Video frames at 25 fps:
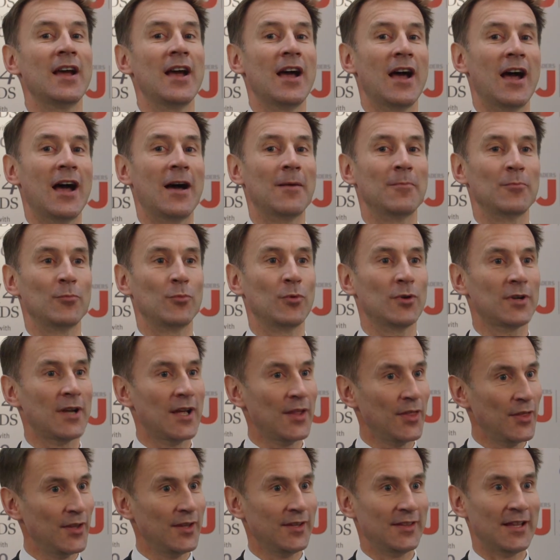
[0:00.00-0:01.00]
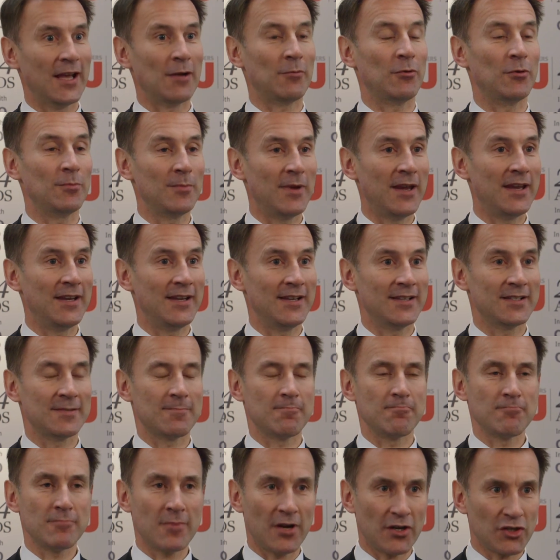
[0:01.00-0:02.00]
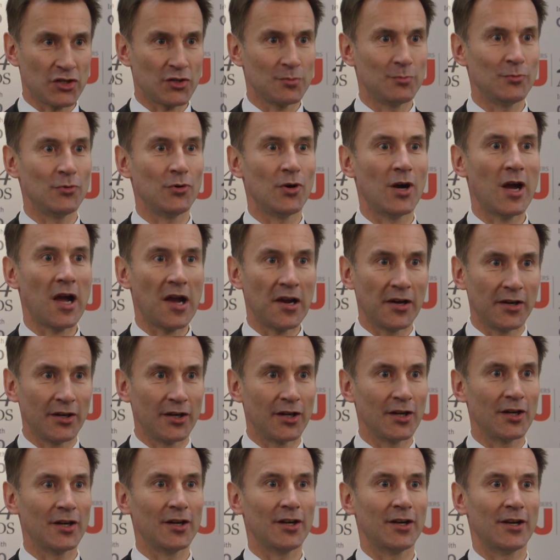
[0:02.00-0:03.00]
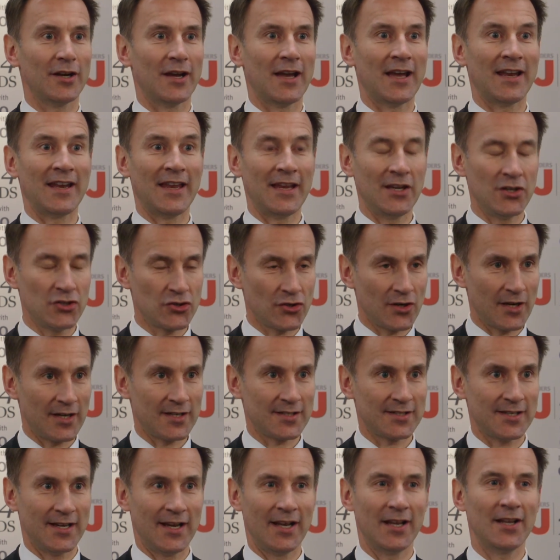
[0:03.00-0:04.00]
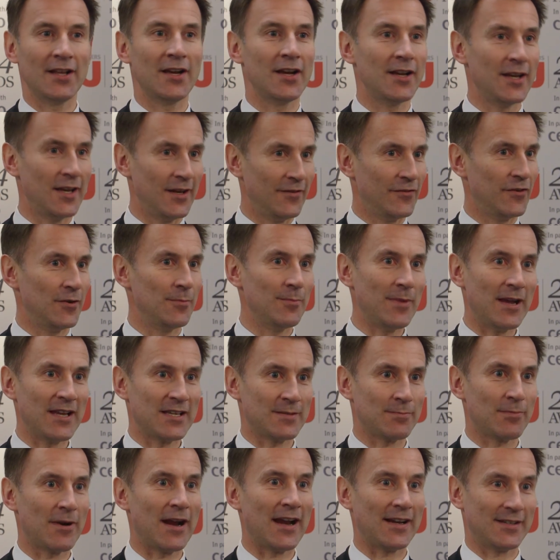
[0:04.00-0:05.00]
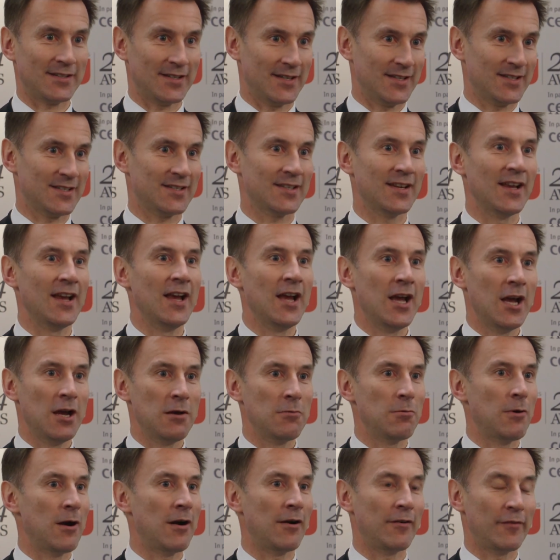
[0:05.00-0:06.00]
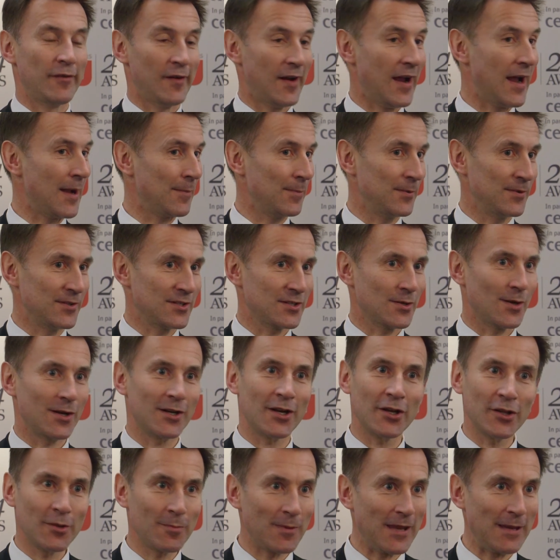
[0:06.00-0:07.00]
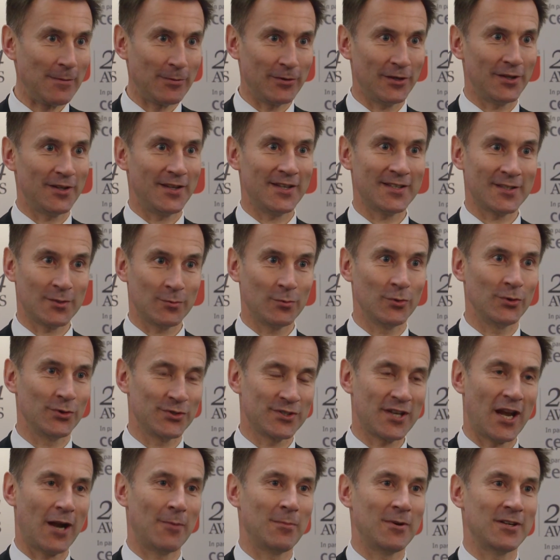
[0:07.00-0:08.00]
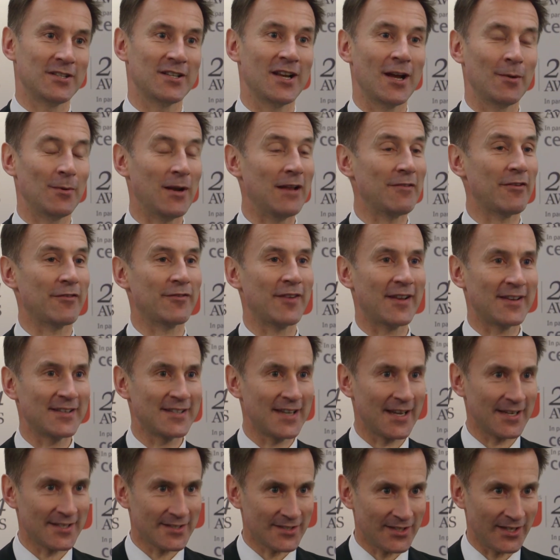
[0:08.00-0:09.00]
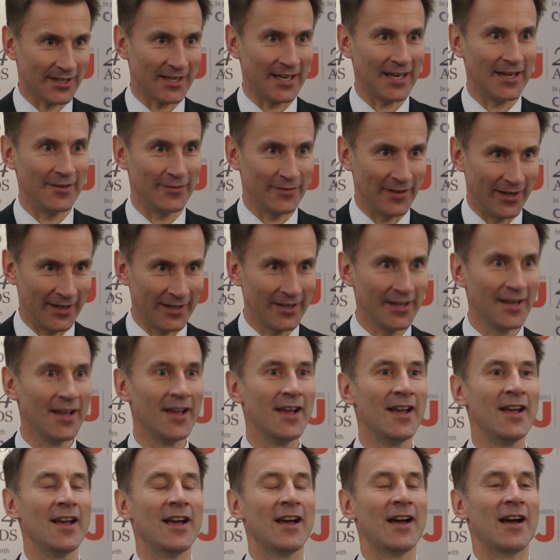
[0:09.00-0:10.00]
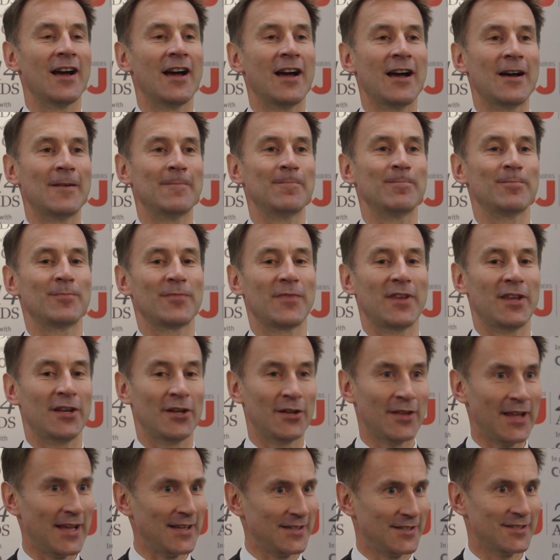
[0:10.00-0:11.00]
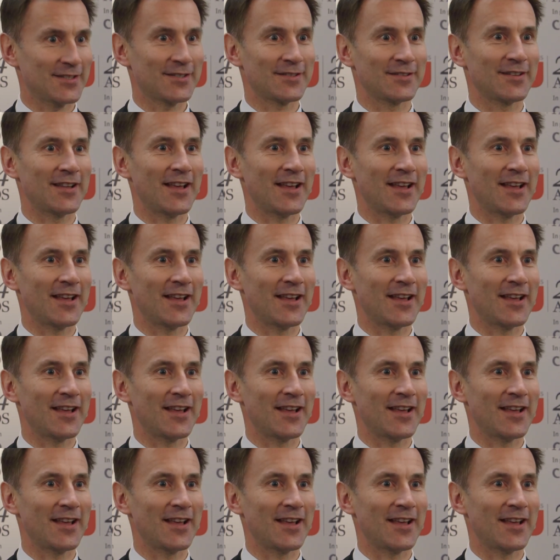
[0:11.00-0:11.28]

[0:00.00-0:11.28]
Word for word: um, what I think that will mean is much more hunger and interest in learning from best practice wherever it happens. So I know the people at these award ceremonies tonight will have a fantastic evening. Um, you know, that's,